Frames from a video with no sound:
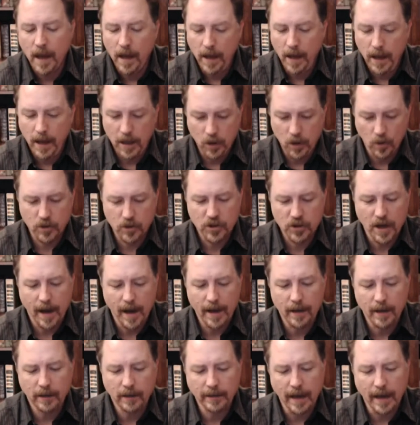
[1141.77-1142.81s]
Your
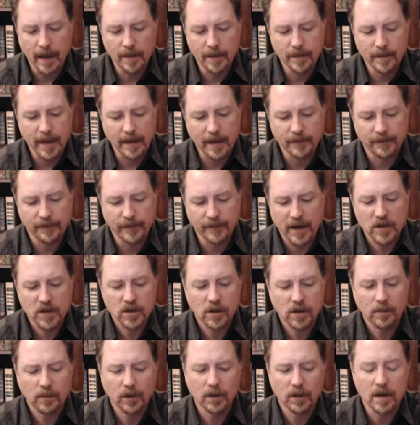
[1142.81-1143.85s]
Child and That
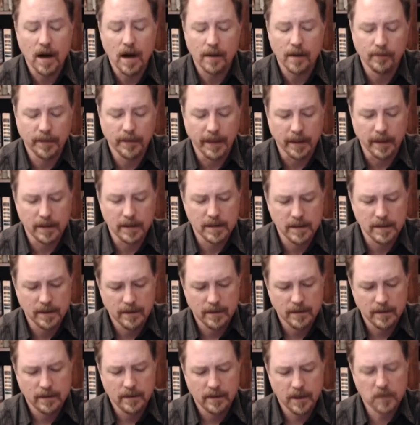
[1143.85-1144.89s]
Fashionable Complex,
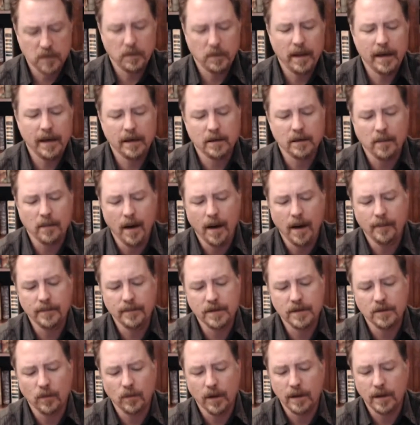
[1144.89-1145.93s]
explaining to
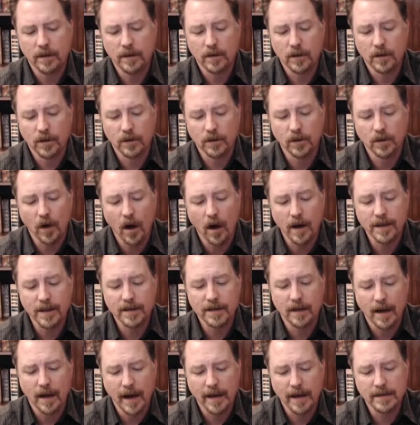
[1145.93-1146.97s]
moms what it could cause
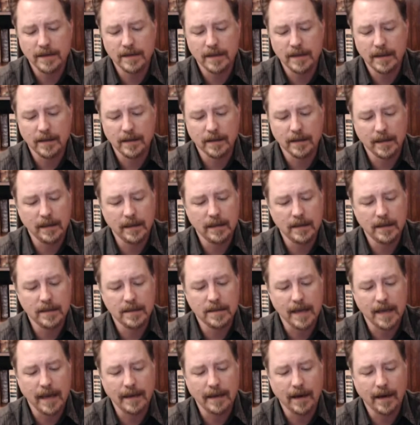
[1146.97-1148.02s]
in IC in kids
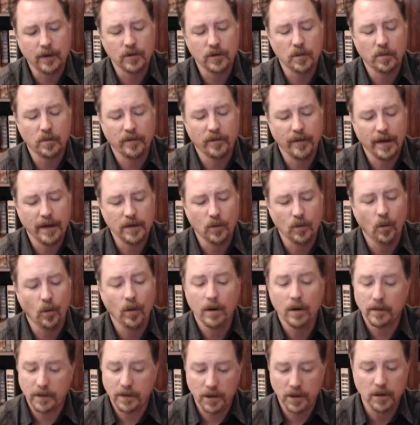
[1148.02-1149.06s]
and how to prevent
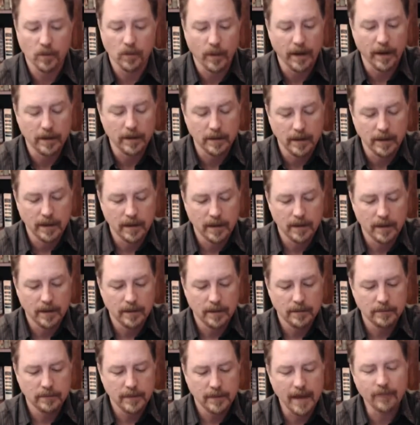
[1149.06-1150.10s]
or cure one.
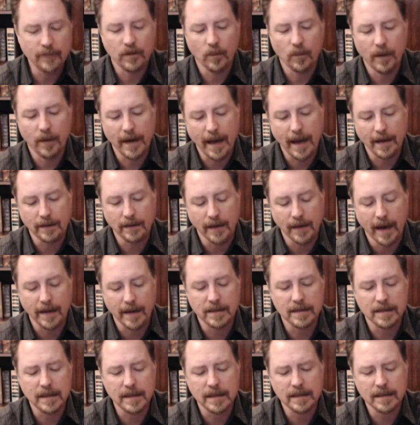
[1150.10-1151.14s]
Everyone had an
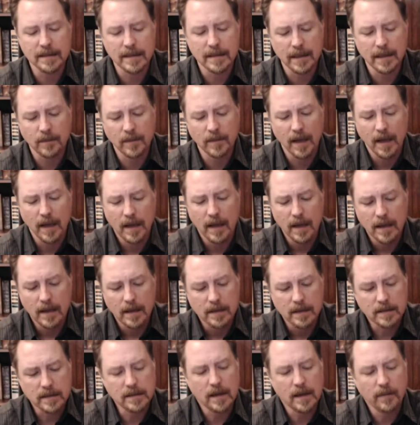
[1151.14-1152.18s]
IC, it seemed.
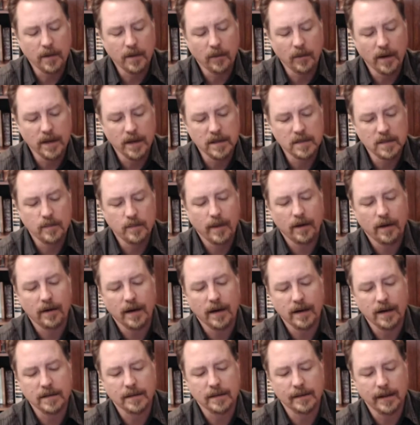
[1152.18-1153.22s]
To some, it was,
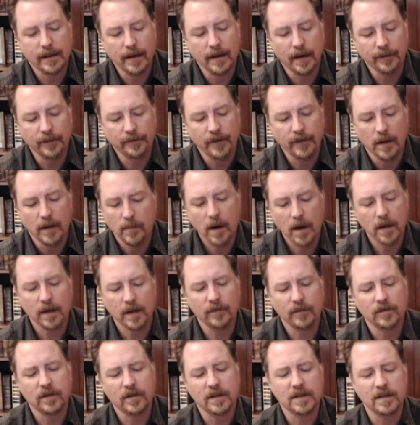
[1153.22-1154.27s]
paradoxically enough, a mark
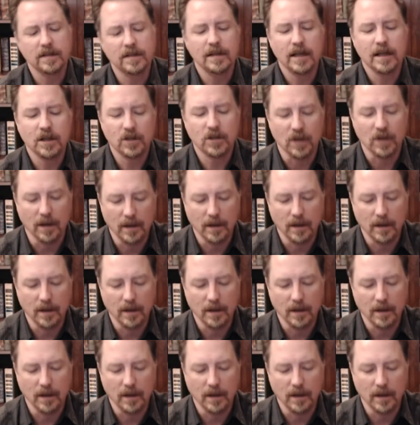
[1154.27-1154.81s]
of distinction.